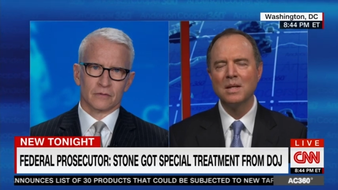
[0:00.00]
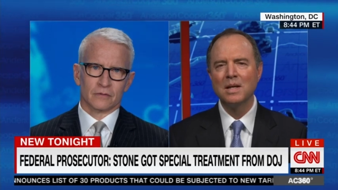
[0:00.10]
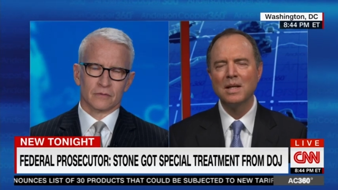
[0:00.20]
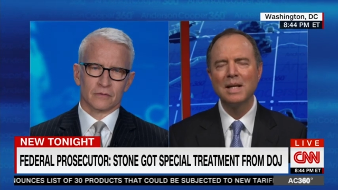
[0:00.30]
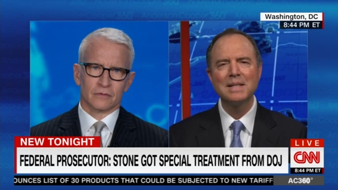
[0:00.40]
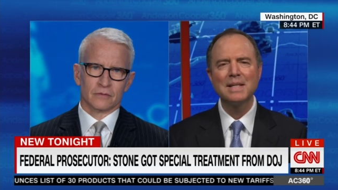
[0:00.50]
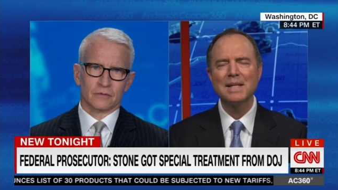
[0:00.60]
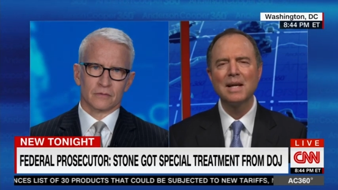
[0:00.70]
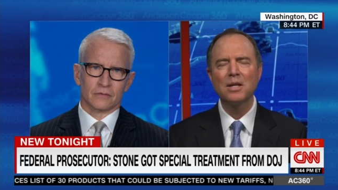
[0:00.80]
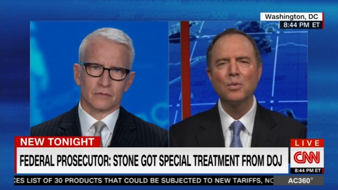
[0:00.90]
Speaker 1: That's
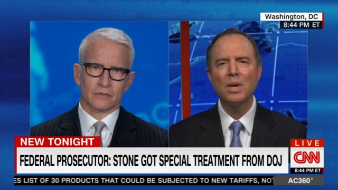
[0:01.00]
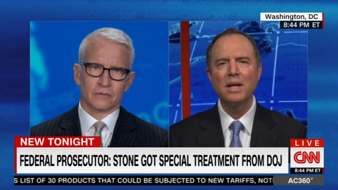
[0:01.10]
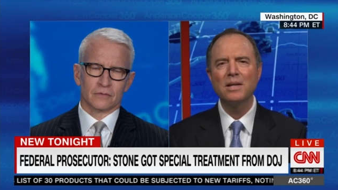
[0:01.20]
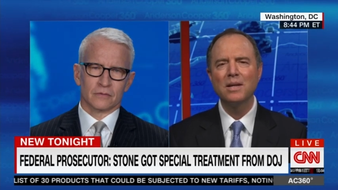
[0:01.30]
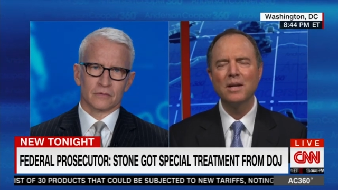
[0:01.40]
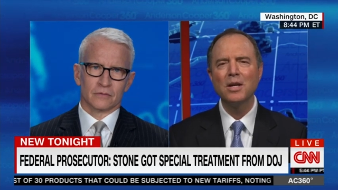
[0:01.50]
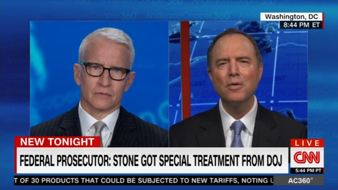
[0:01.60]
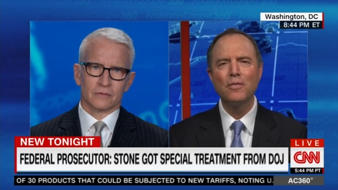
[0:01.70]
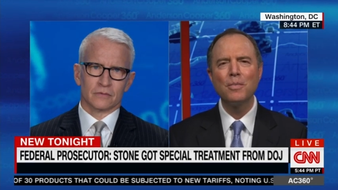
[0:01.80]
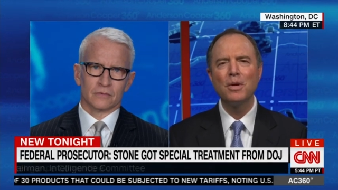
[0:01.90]
exactly right. Uh, you know,
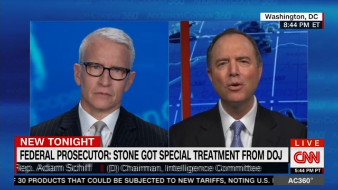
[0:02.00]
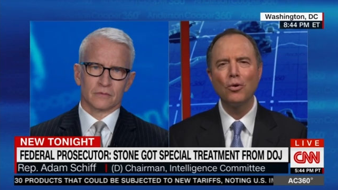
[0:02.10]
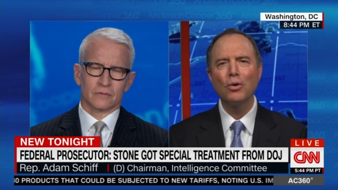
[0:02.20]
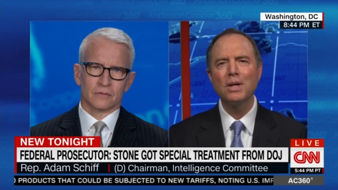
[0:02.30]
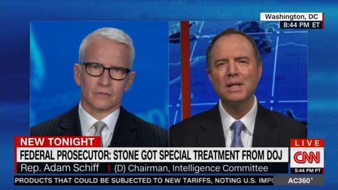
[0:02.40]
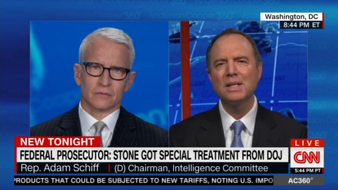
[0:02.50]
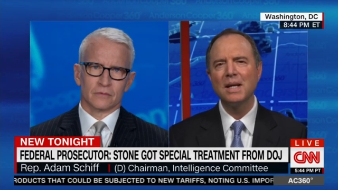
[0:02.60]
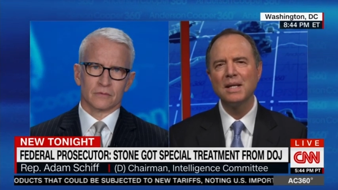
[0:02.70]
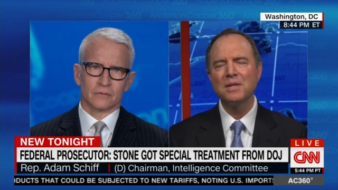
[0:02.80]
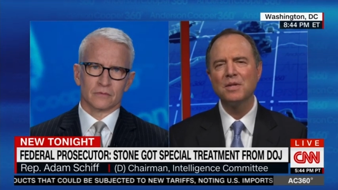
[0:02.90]
from the earliest
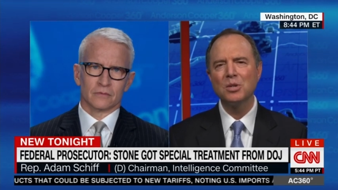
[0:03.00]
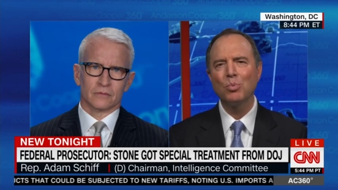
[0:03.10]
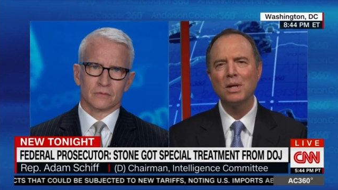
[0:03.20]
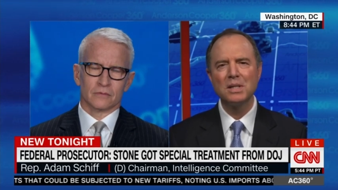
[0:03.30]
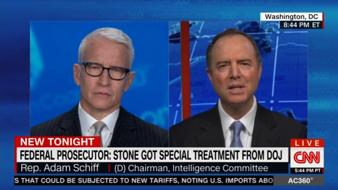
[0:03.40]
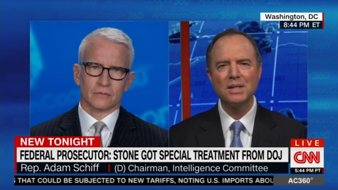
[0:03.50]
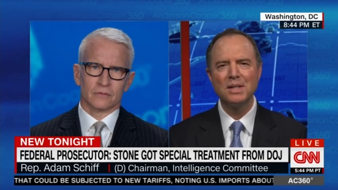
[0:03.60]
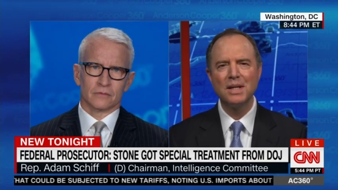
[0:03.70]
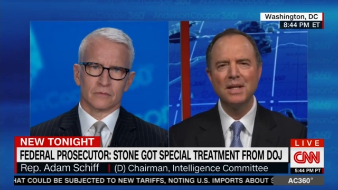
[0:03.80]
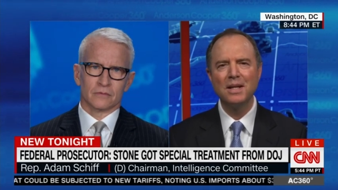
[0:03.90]
days of this
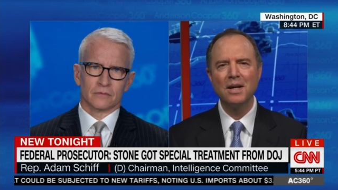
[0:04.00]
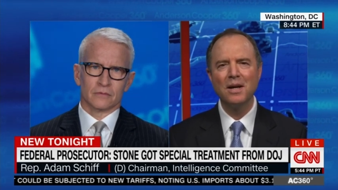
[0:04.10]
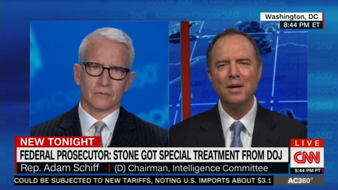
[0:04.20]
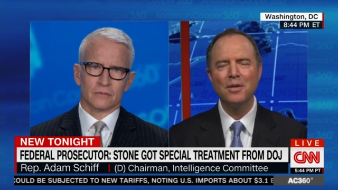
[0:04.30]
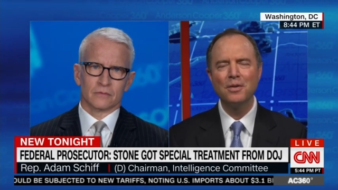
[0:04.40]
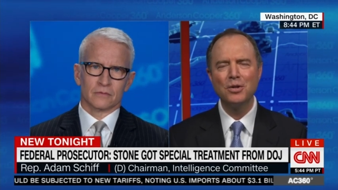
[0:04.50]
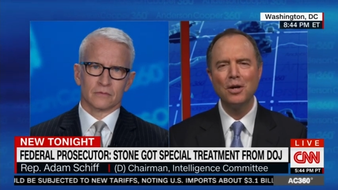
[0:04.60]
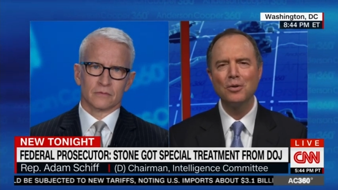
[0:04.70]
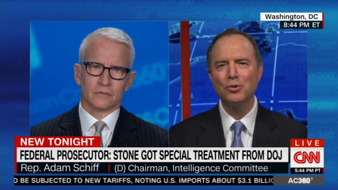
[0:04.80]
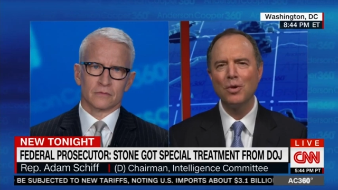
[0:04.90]
presidency, uh,
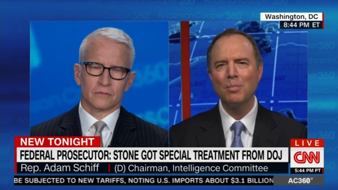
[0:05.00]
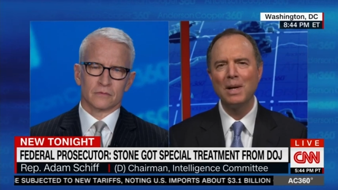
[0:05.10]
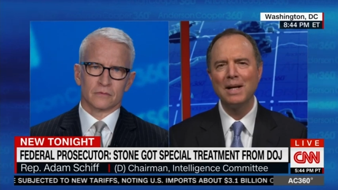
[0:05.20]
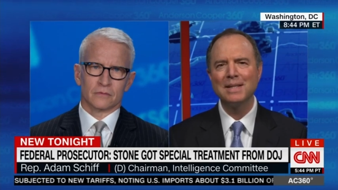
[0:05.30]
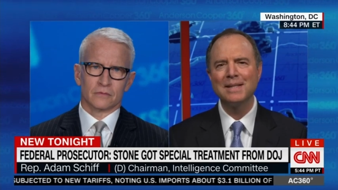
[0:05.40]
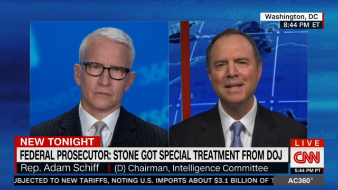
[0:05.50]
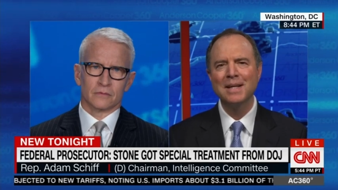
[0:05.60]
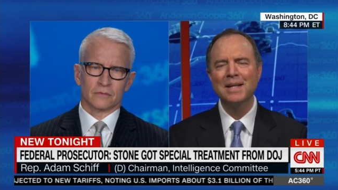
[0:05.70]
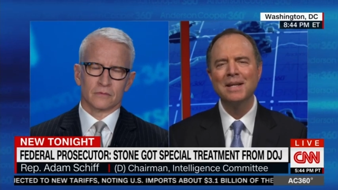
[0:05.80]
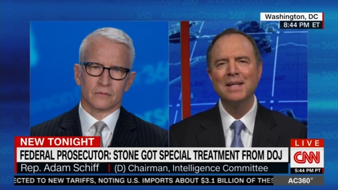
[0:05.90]
Donald Trump has
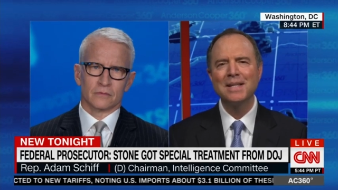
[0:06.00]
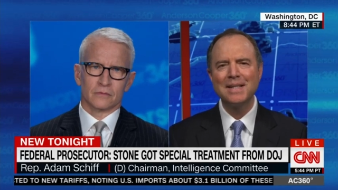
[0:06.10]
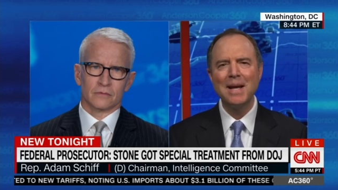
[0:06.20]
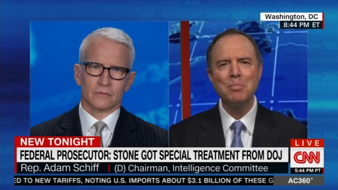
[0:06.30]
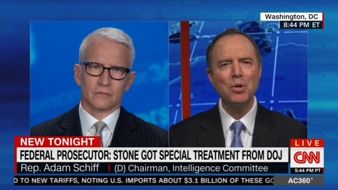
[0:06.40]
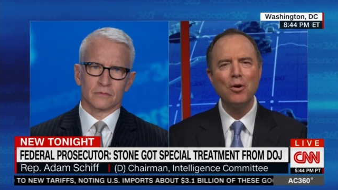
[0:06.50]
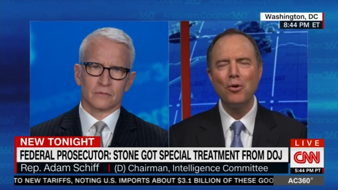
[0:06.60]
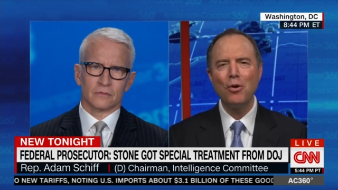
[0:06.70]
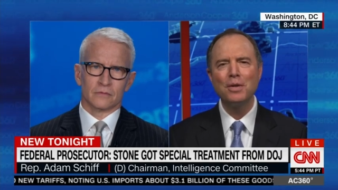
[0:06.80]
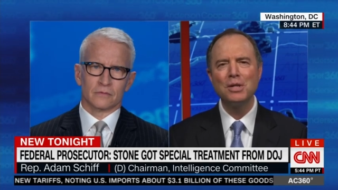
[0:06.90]
stepped on
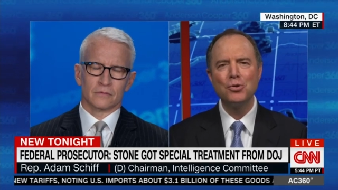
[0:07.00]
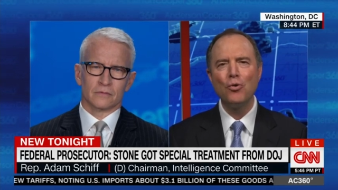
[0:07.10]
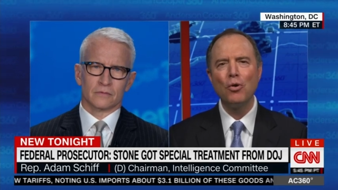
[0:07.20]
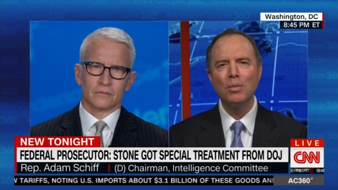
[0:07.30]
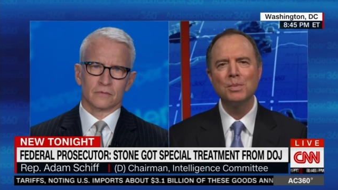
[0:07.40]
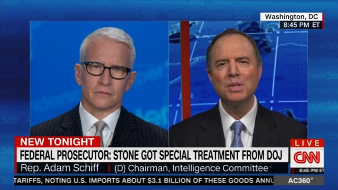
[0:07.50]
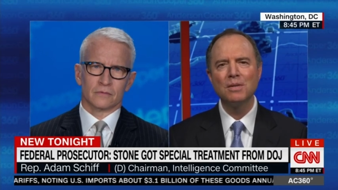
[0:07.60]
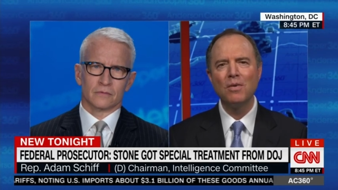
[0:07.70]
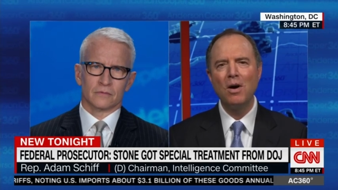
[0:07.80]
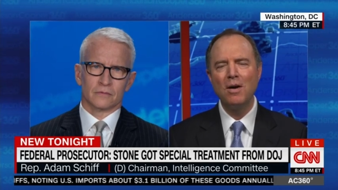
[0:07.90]
all these norms of
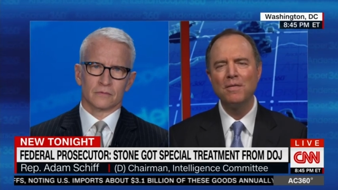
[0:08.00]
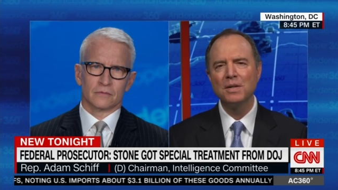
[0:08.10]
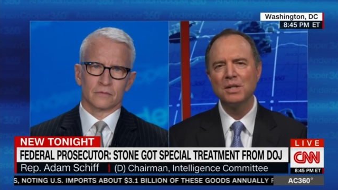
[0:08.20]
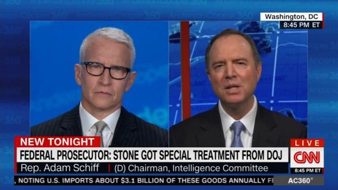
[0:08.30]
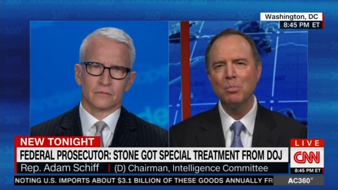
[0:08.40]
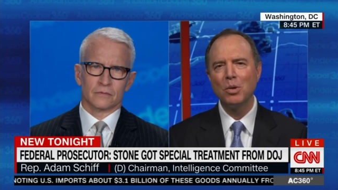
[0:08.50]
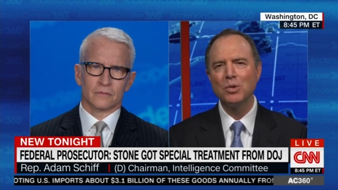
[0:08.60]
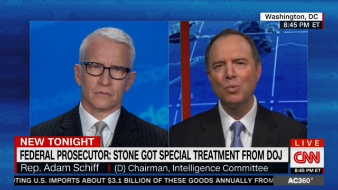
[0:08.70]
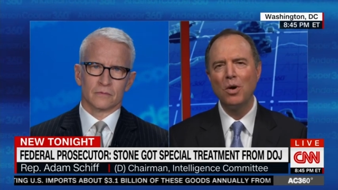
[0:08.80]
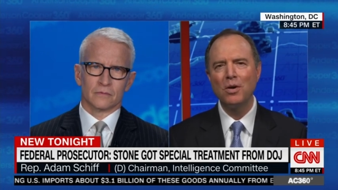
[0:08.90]
office uh, post
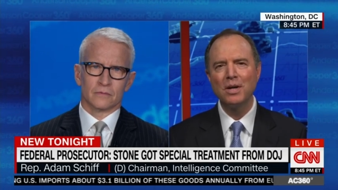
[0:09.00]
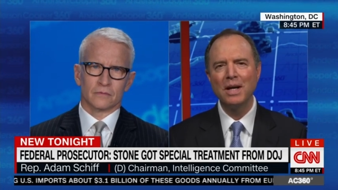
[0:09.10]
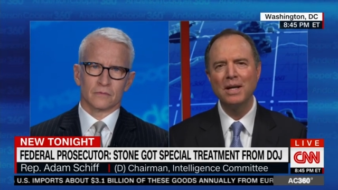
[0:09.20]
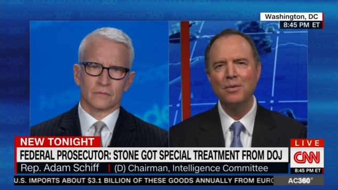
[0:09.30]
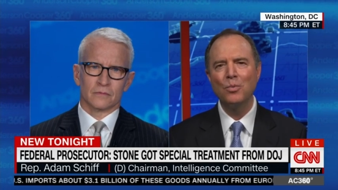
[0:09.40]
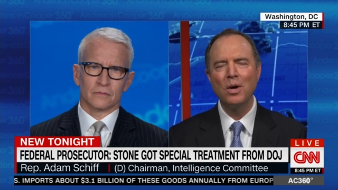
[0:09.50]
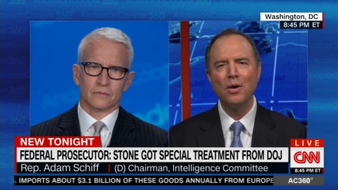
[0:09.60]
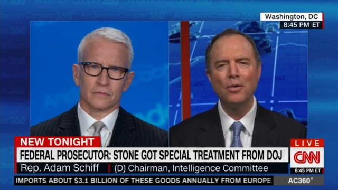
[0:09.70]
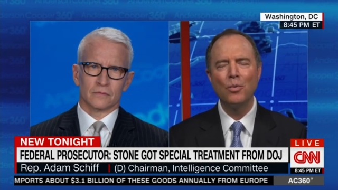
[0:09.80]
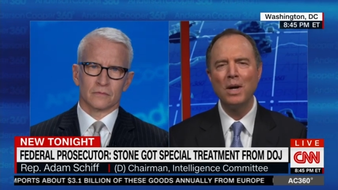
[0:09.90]
Watergate, where
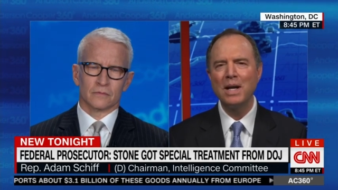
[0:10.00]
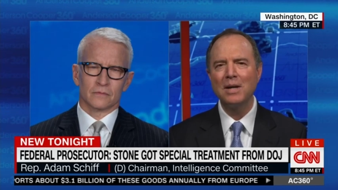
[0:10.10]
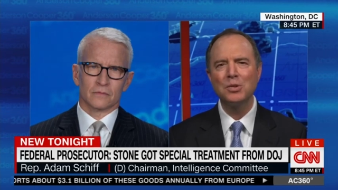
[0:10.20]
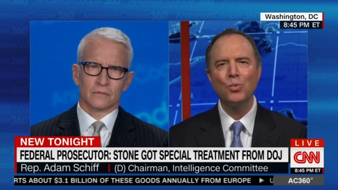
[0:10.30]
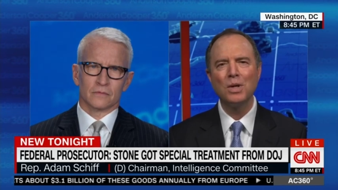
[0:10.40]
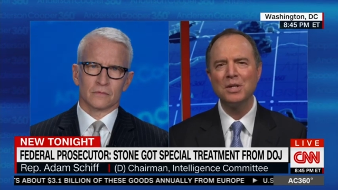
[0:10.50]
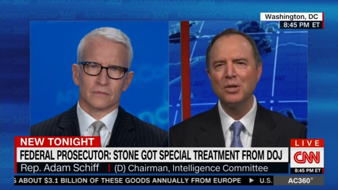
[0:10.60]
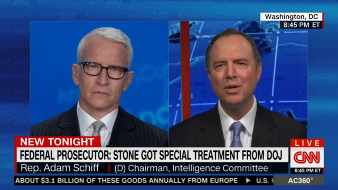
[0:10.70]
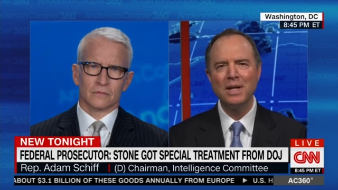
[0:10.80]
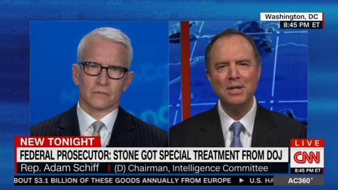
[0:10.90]
the White House wasn't
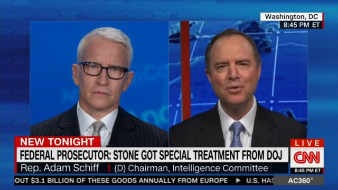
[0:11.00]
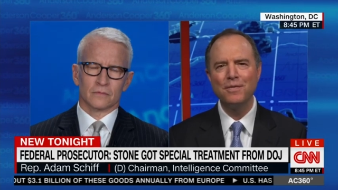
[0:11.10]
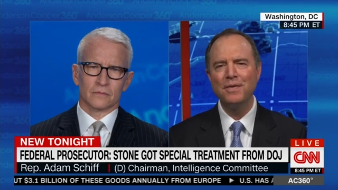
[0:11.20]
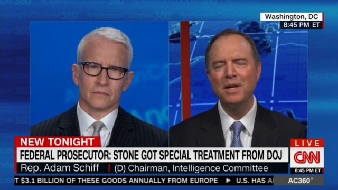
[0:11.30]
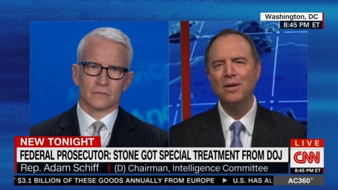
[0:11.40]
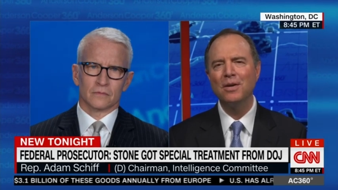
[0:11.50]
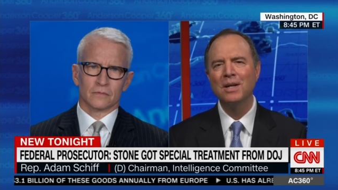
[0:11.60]
going to interfere